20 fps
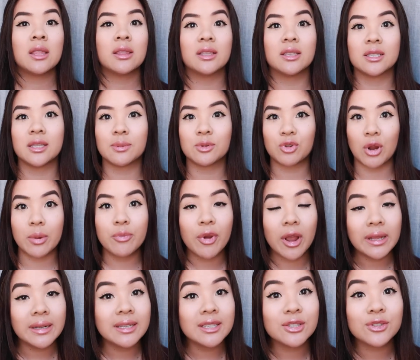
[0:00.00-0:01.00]
The subscribe
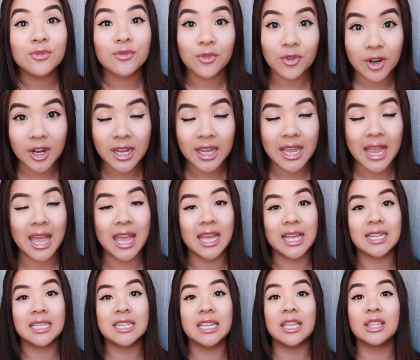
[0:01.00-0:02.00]
button is free
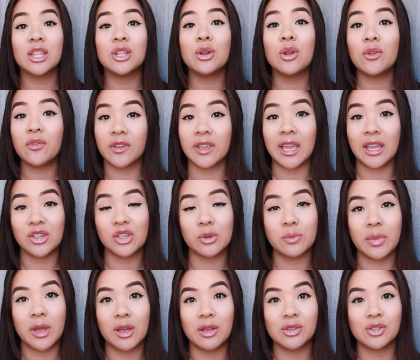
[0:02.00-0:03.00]
and hit the
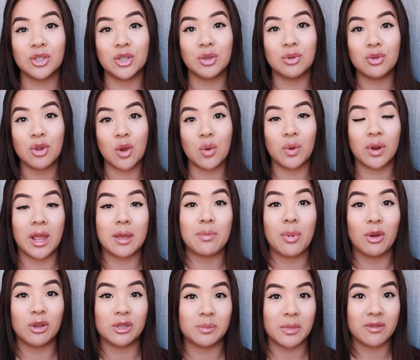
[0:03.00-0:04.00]
notification bell so you know when I
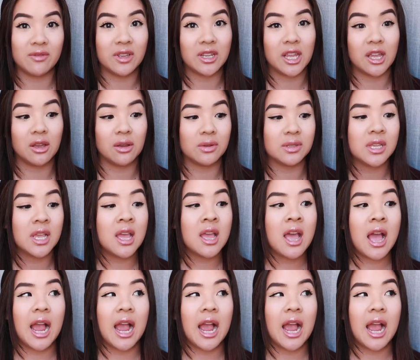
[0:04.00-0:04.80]
post my videos.